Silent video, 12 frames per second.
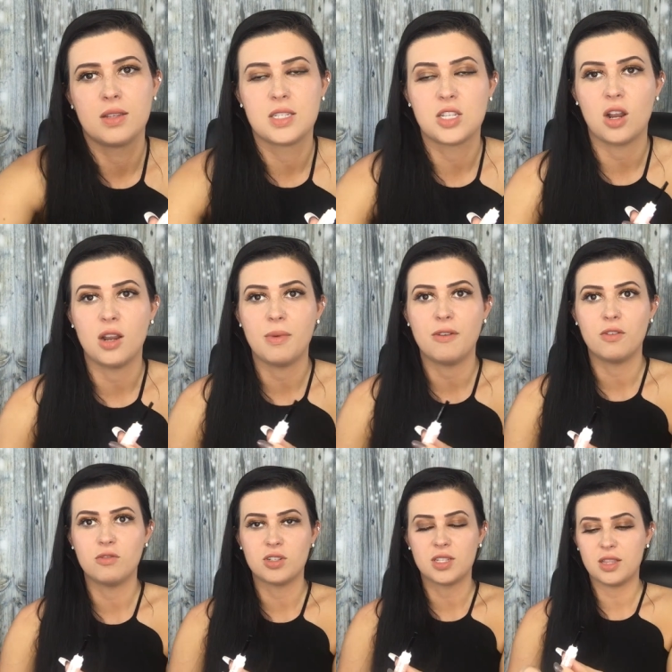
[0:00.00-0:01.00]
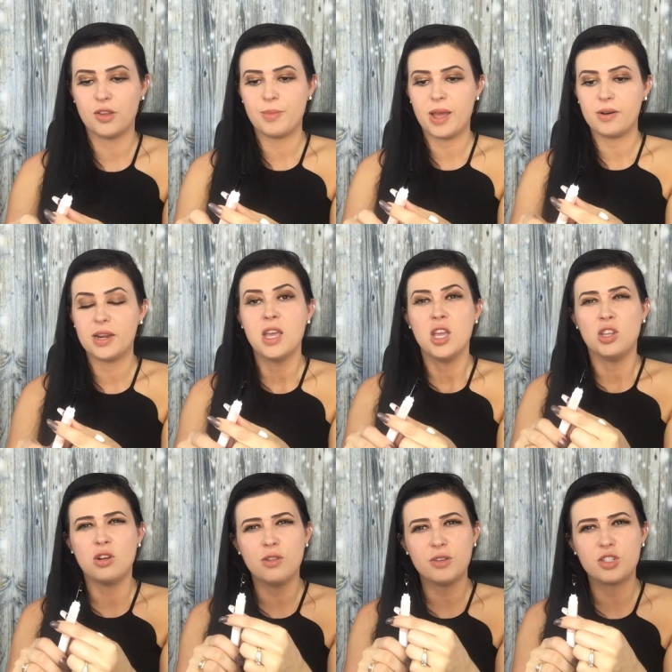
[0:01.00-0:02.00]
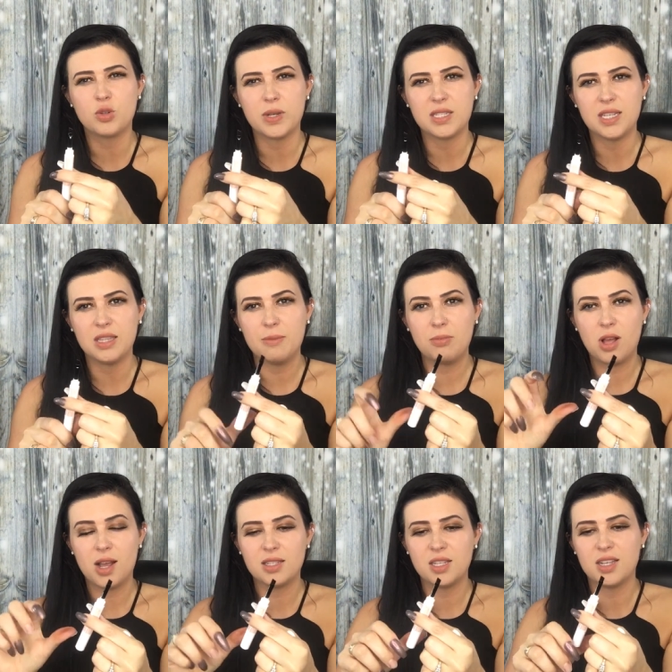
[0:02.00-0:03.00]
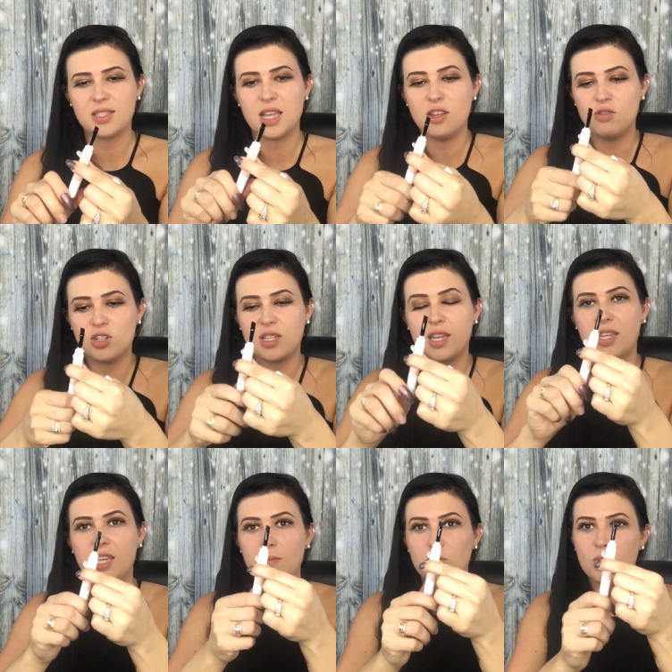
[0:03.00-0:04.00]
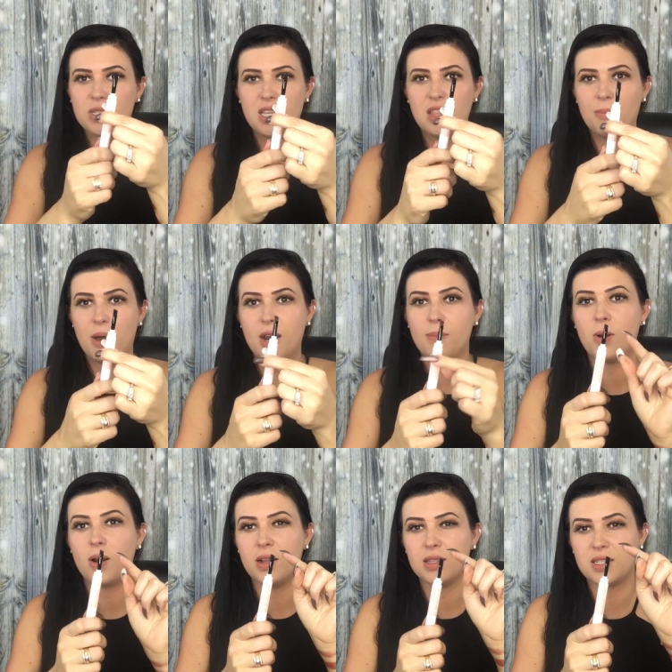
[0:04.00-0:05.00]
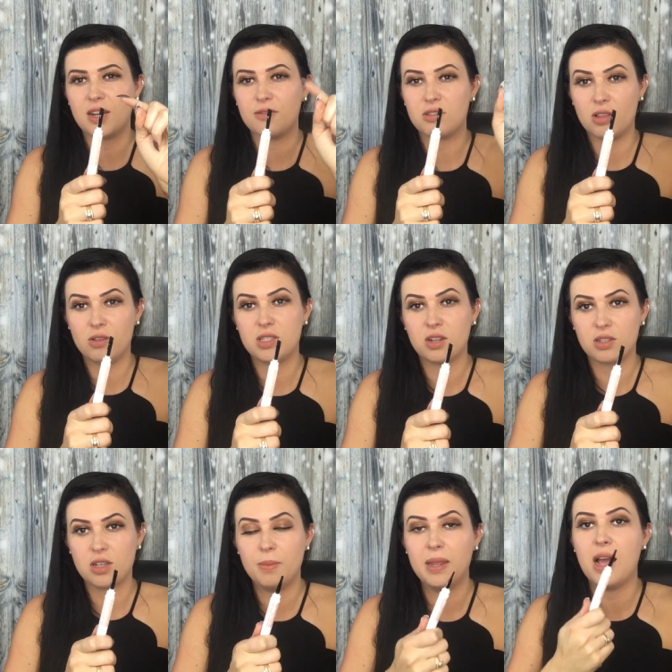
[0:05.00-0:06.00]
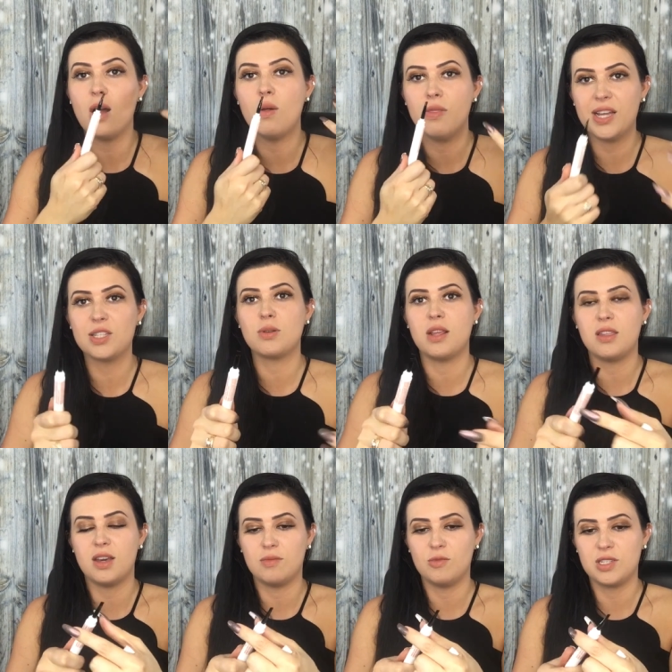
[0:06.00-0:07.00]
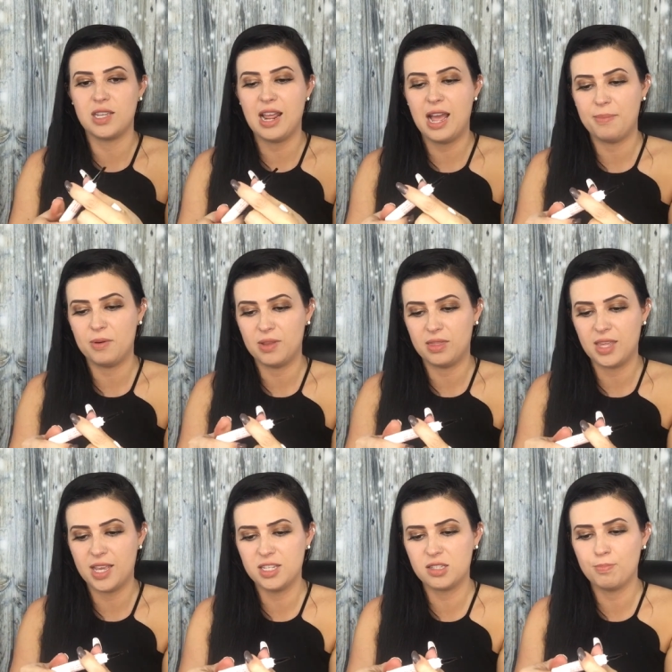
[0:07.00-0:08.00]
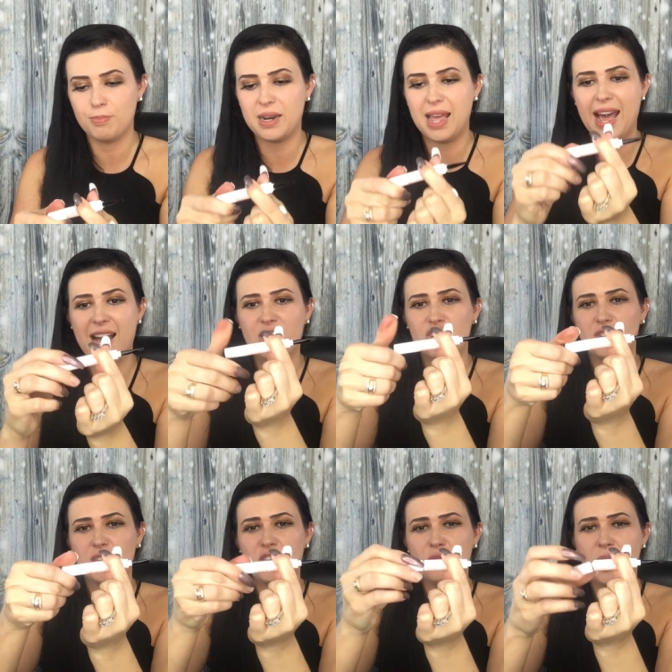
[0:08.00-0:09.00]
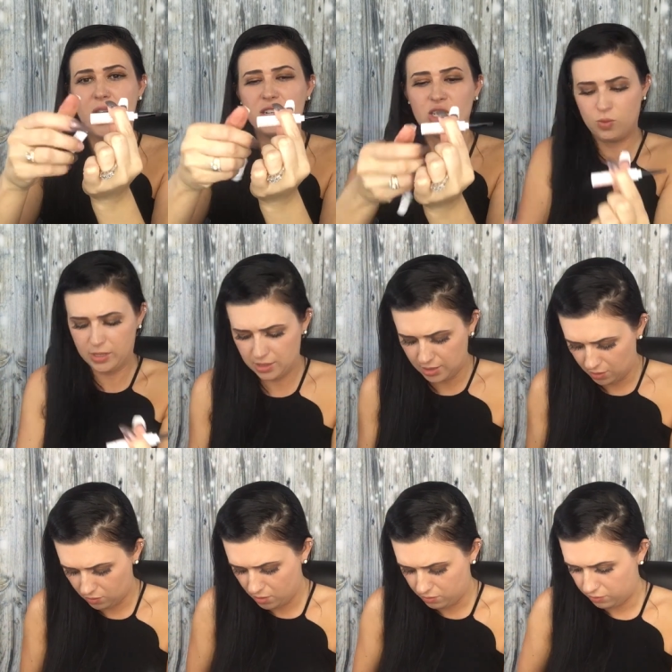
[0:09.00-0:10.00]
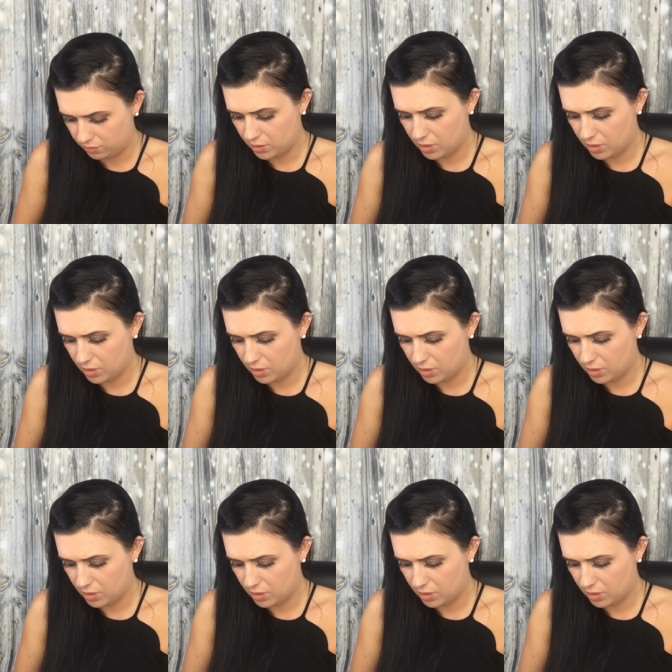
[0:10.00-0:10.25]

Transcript: Sorry, my phone just said low battery. You know those twisty lip glosses that you just like keep twisting the bottom part and stuff slowly starts coming out? That's what I thought was going to happen with this, but actually you untwist it, woo,